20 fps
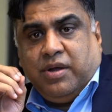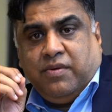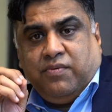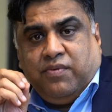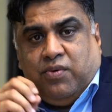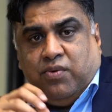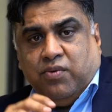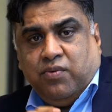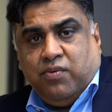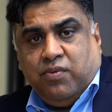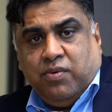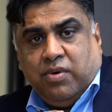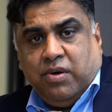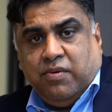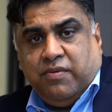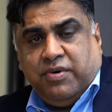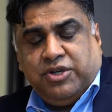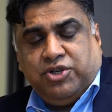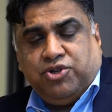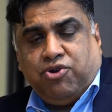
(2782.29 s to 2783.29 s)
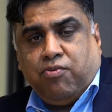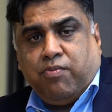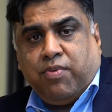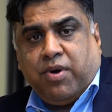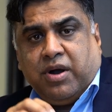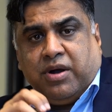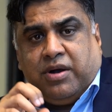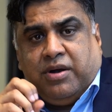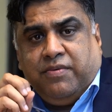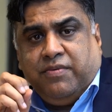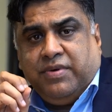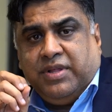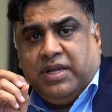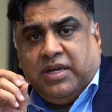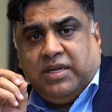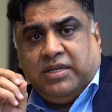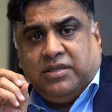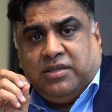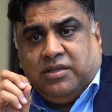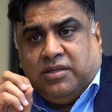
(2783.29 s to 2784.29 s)
If you wish to partner with
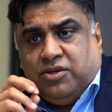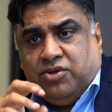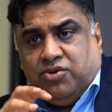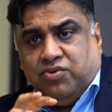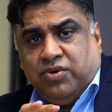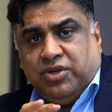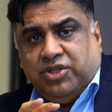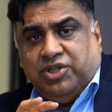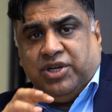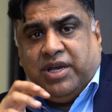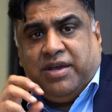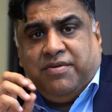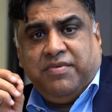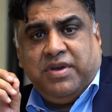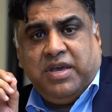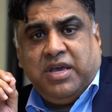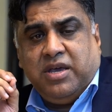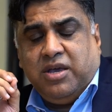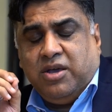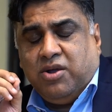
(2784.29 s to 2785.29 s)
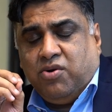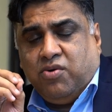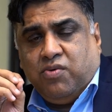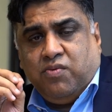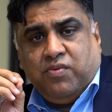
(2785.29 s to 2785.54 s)
us, do a JV,